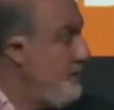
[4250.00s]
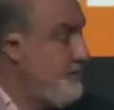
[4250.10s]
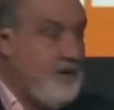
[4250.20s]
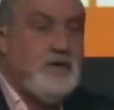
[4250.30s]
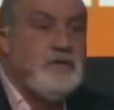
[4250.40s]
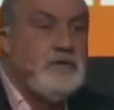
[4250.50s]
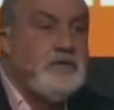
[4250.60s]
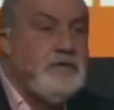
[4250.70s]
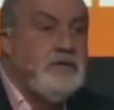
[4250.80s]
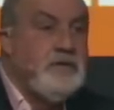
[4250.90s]
of hunger
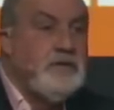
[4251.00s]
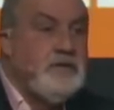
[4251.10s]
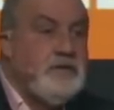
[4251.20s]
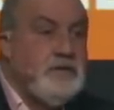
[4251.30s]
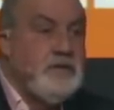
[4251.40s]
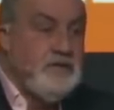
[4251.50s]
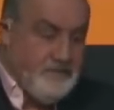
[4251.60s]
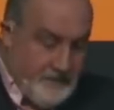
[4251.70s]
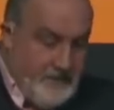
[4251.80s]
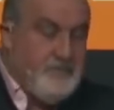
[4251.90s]
in
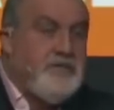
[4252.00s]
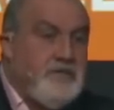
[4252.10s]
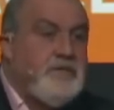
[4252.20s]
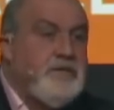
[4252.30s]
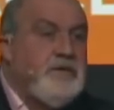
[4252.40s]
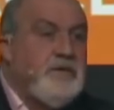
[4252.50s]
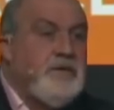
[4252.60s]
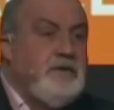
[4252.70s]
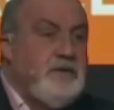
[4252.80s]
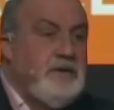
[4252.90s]
front of
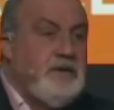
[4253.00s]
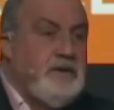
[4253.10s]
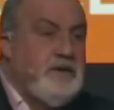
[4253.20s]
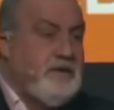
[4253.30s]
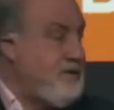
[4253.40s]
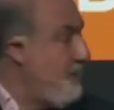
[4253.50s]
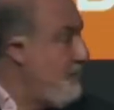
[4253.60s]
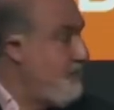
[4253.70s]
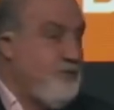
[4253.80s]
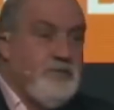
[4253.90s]
a
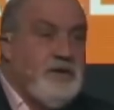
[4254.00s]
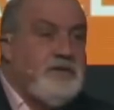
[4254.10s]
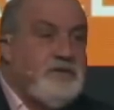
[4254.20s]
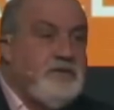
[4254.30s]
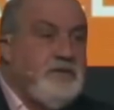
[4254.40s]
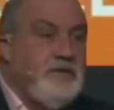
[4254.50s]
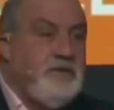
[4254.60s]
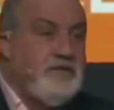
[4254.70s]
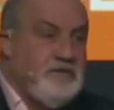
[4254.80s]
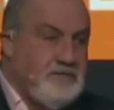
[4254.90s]
table full of meat,
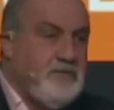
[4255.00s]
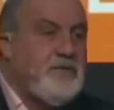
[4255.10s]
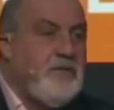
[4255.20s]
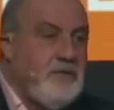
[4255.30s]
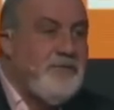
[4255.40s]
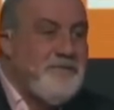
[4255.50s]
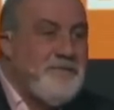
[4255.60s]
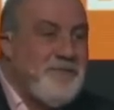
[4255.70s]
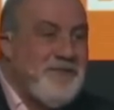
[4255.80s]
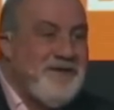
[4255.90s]
just to show
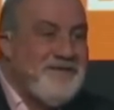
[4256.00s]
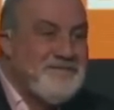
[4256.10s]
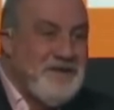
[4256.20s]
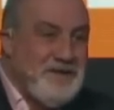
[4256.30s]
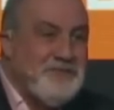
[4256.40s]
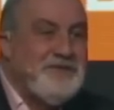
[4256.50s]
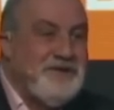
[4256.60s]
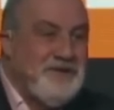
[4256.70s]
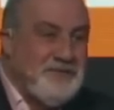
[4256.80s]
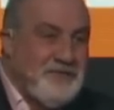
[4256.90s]
that
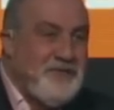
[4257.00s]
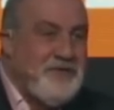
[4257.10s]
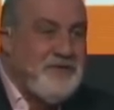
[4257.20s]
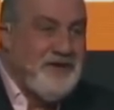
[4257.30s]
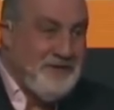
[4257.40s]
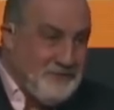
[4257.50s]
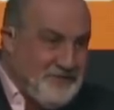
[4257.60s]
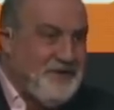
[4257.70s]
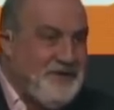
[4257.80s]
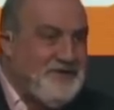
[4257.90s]
they were Christian and they would
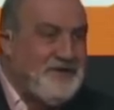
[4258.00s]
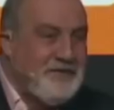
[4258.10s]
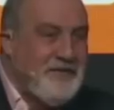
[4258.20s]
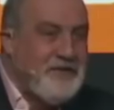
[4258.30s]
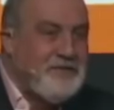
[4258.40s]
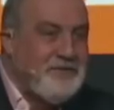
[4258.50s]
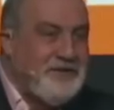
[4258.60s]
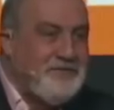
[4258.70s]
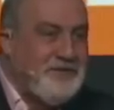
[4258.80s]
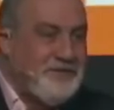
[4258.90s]
not eat sacrificial
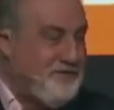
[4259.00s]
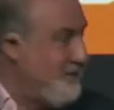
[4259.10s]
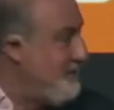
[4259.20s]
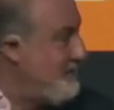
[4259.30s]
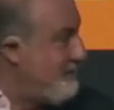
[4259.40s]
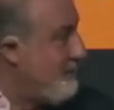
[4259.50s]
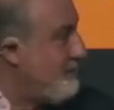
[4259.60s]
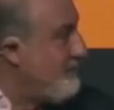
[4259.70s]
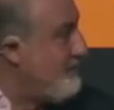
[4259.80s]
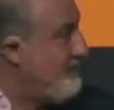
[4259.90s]
meat because for them it's
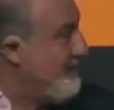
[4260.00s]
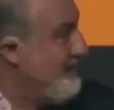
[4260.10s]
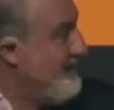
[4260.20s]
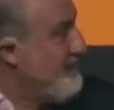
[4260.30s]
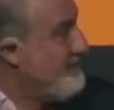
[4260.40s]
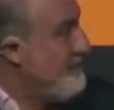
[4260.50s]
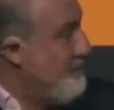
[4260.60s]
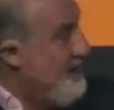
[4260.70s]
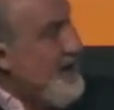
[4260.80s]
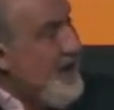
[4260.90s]
polluted. So
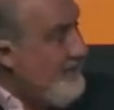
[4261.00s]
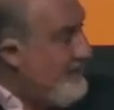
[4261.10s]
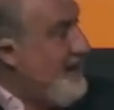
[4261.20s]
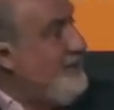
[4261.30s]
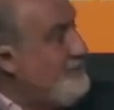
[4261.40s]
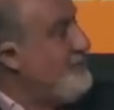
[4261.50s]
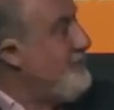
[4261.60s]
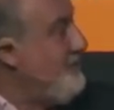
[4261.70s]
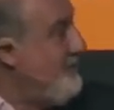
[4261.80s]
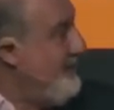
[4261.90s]
you may have a
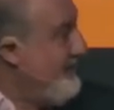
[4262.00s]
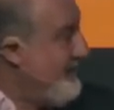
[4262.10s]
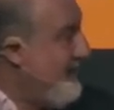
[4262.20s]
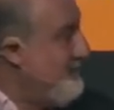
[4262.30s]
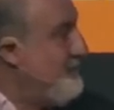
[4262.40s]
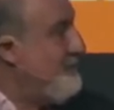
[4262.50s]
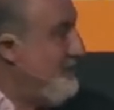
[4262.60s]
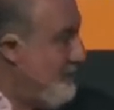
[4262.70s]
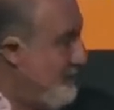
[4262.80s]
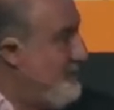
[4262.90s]
counter
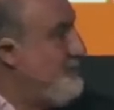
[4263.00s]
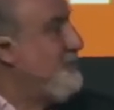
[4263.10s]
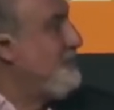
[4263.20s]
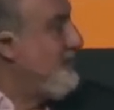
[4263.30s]
minority rule